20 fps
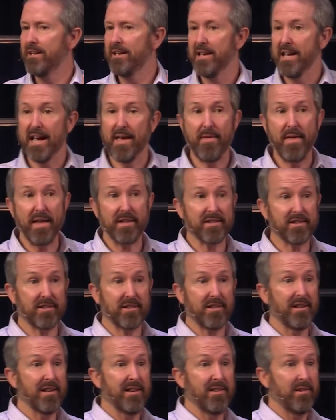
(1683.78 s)
And
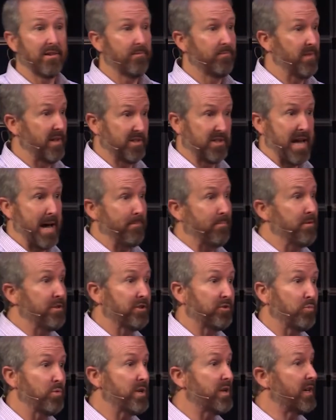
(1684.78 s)
that's happened
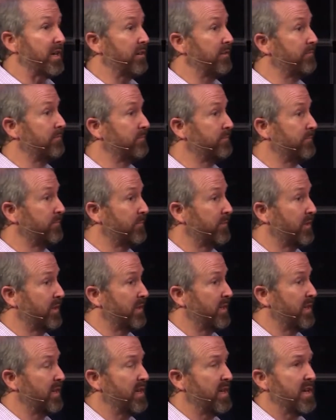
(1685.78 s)
this weekend.
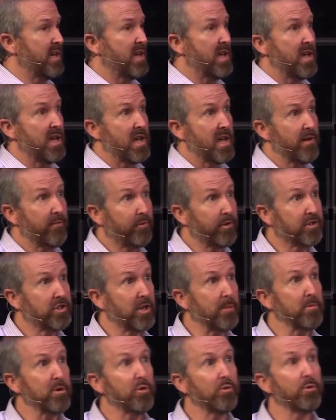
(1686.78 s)
And for
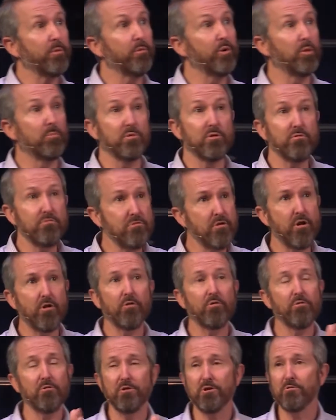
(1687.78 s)
some of you in the room, you know
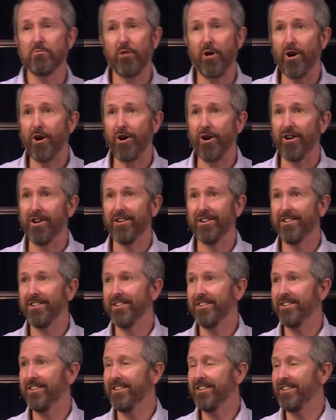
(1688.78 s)
who you are.
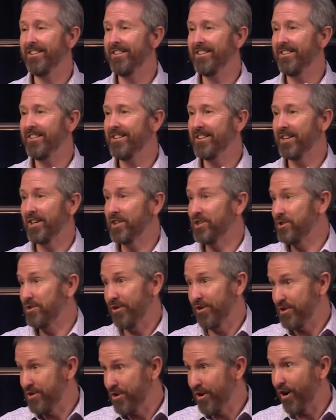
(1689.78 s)
Because
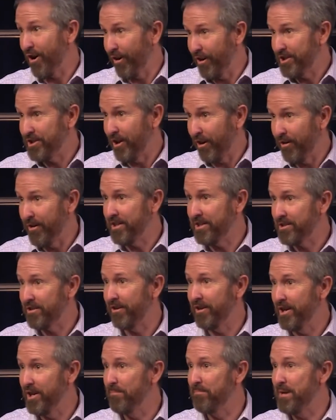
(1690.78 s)
your heart's already
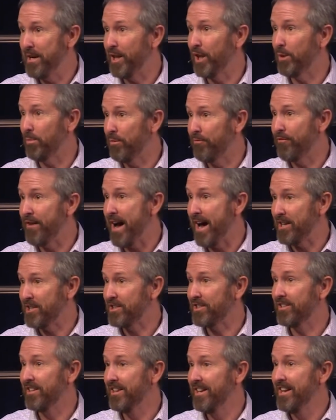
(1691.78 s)
starting to beat a little bit
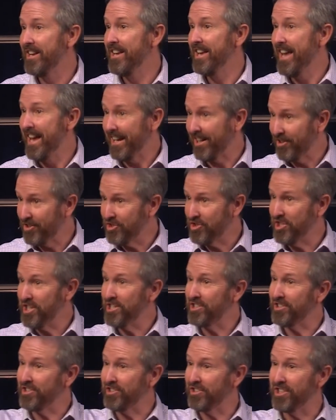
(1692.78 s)
fast. Because
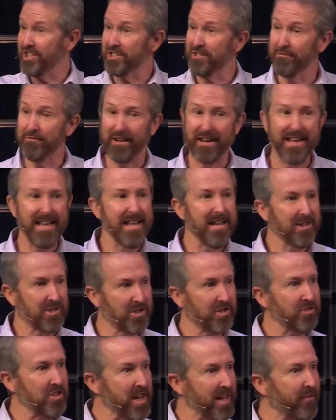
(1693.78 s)
Jesus is invited.
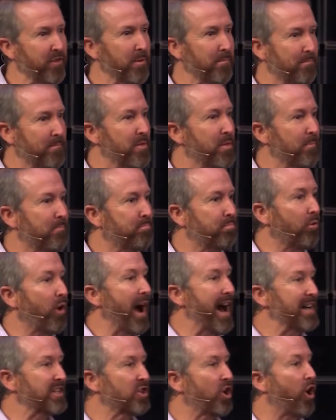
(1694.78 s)
Just think of the
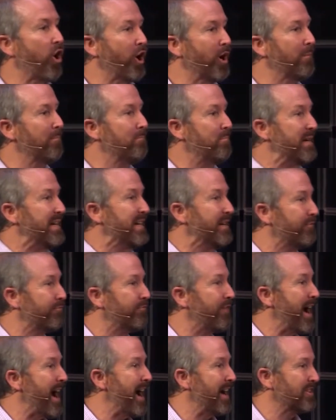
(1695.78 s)
bride's heart beating
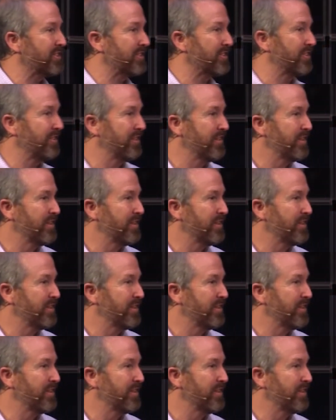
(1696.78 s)
fast